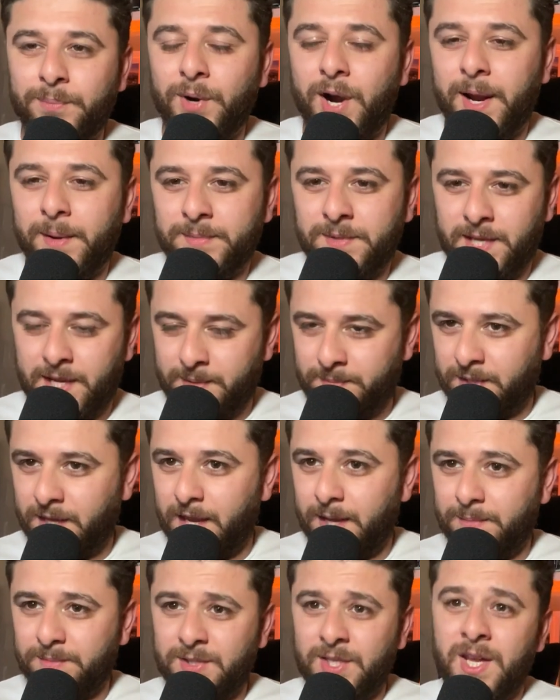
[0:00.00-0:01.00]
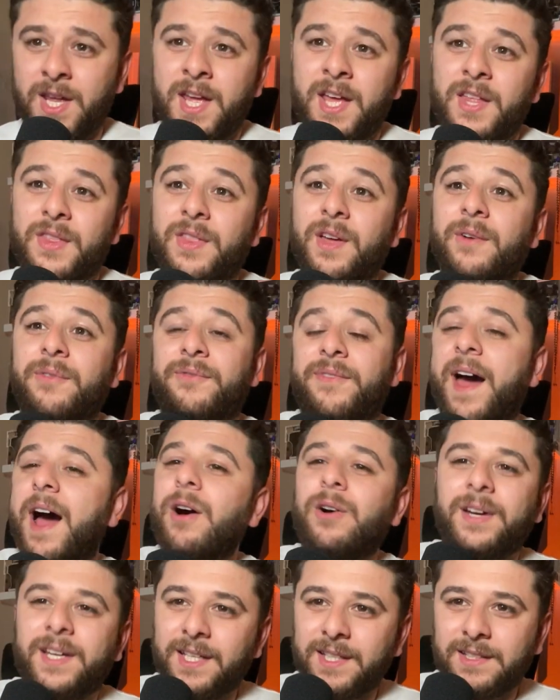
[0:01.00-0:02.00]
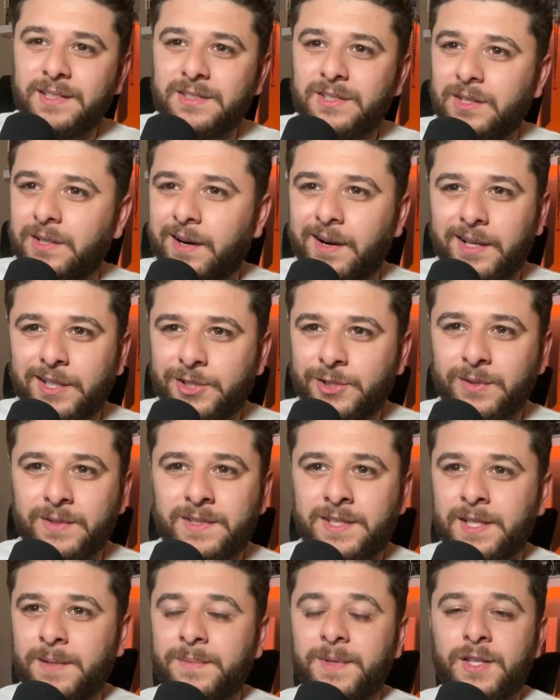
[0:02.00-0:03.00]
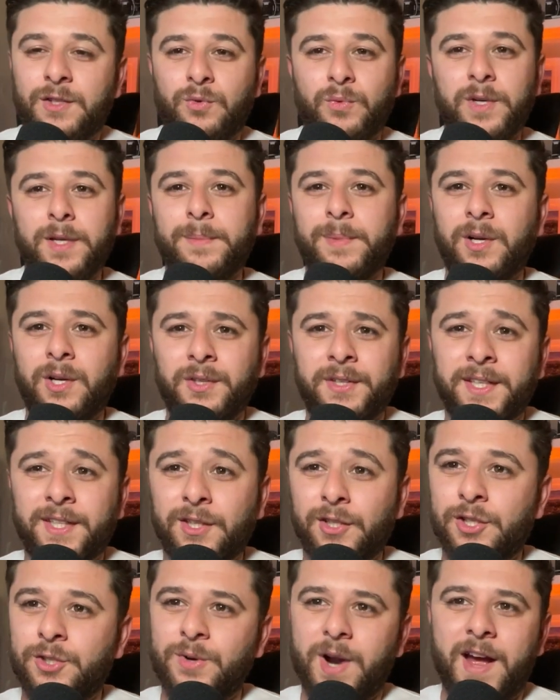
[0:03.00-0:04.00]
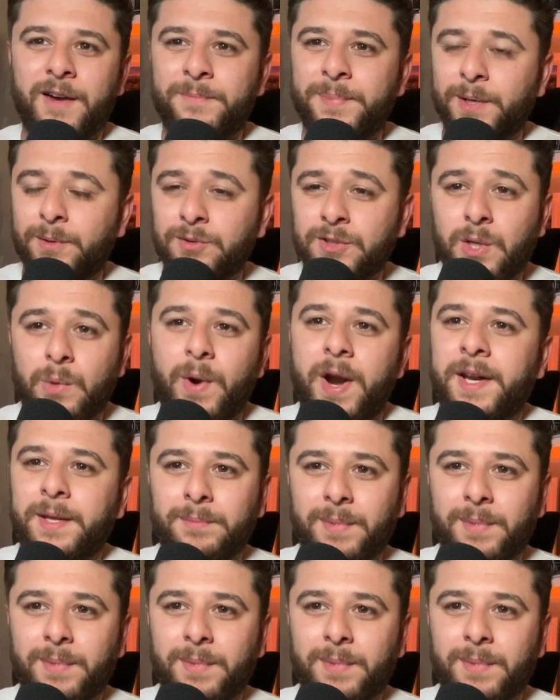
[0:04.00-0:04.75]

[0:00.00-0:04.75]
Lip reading: primetime games. The Falcons are also a team that's rebuilding. Their draft pick was a running